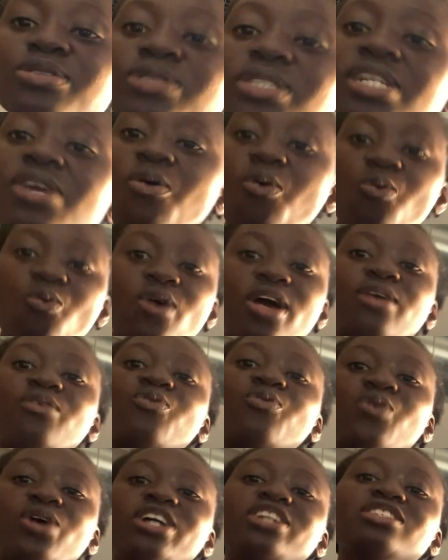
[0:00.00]
what, where,
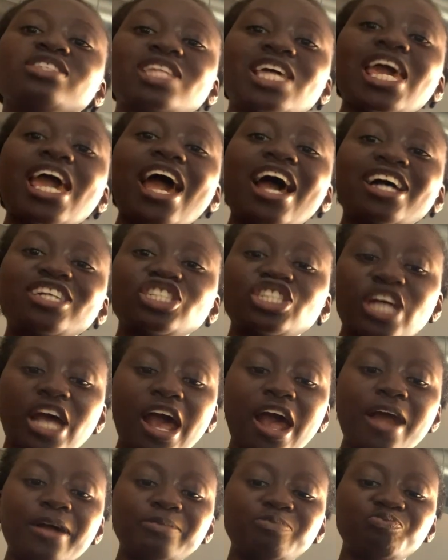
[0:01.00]
where's the cash
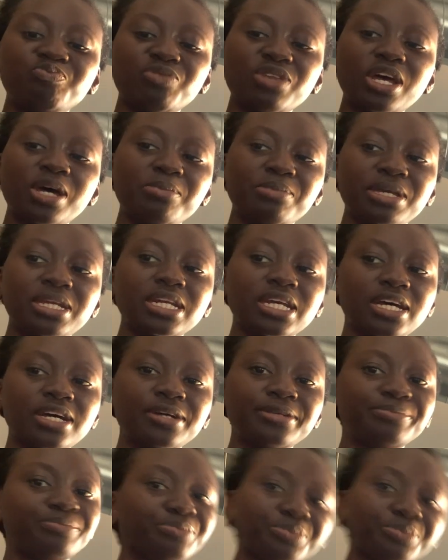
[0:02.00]
at, Abena?